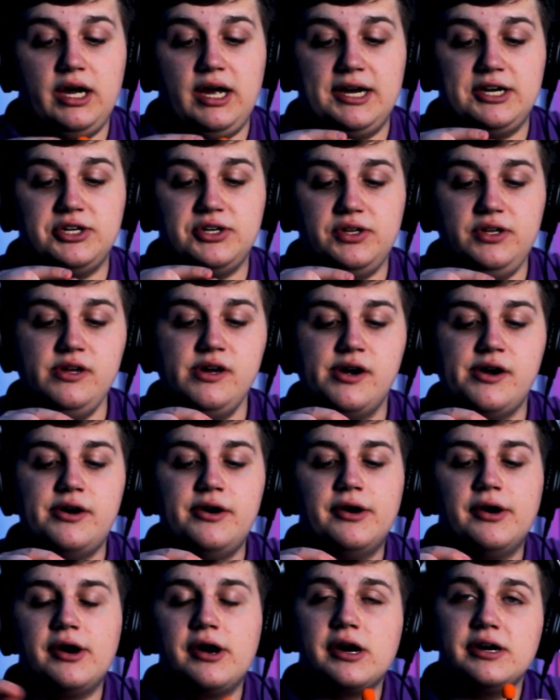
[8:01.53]
actually
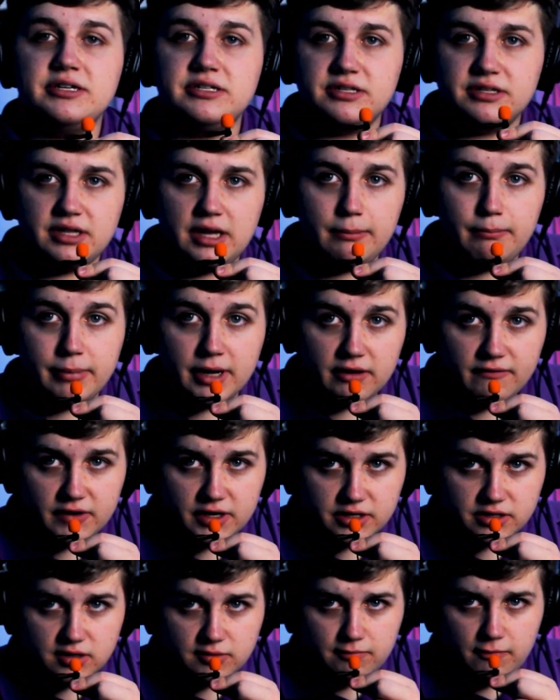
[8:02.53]
isn't that big of a
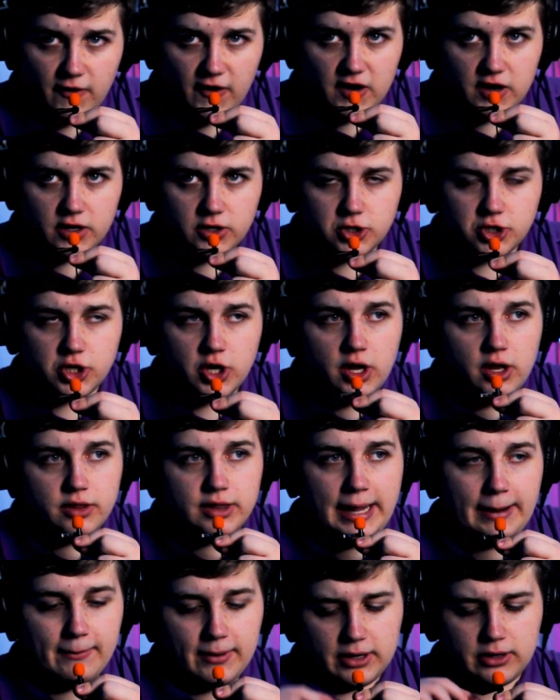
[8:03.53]
disadvantage.
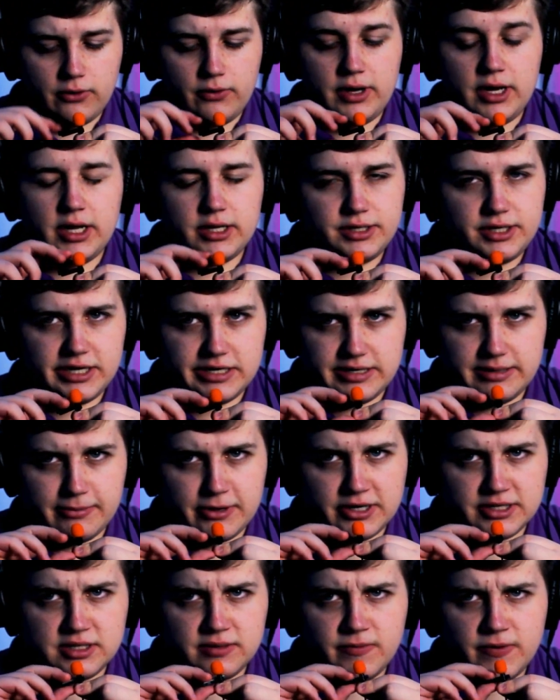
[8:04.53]
Now we're going to go ahead and test the
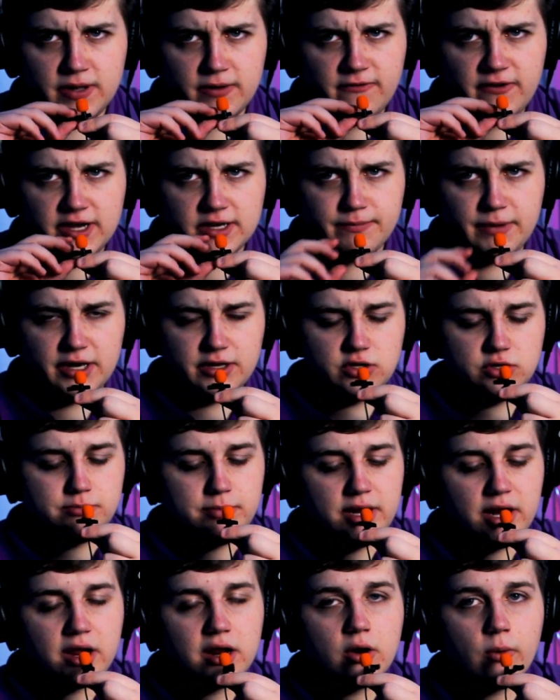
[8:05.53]
proximity effect by
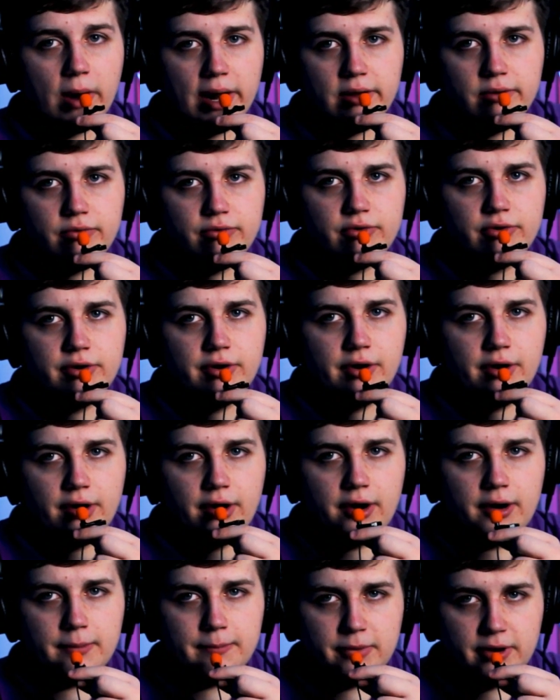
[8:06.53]
spinning it around,
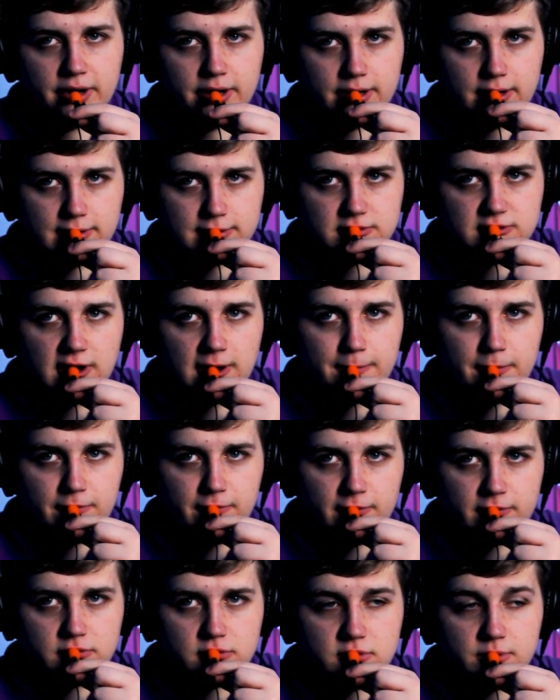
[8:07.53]
putting it on top
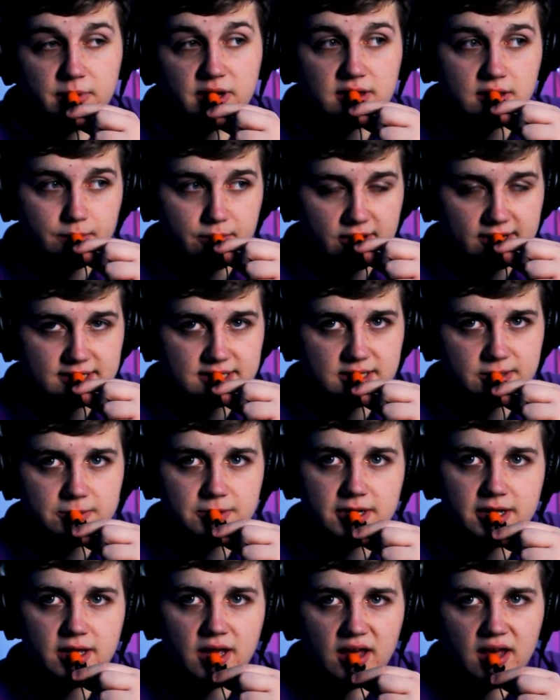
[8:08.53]
of it to make the
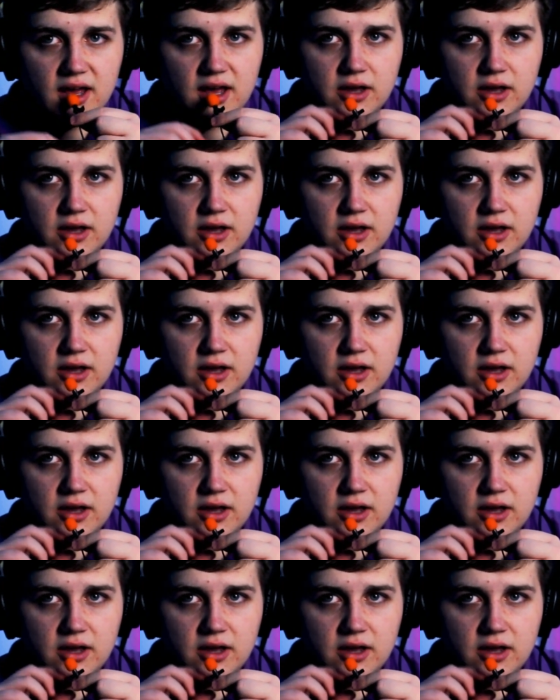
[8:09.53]
proximity.